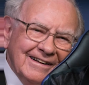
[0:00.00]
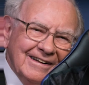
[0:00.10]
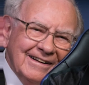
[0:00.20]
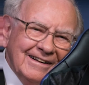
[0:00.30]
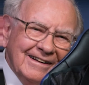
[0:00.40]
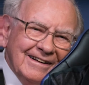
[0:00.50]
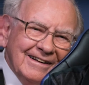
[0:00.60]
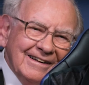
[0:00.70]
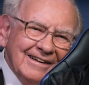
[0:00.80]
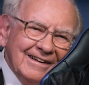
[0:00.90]

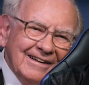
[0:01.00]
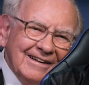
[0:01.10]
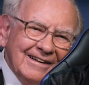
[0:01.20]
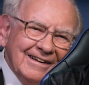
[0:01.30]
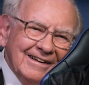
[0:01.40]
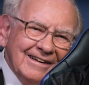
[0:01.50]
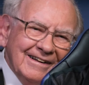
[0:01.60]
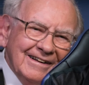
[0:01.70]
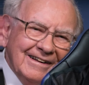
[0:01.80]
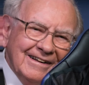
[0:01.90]

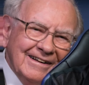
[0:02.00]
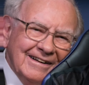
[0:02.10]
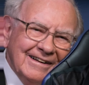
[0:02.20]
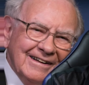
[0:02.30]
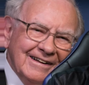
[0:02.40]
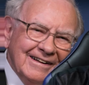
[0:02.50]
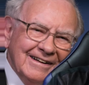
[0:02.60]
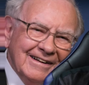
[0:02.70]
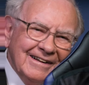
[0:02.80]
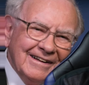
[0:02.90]
The person shown says nothing.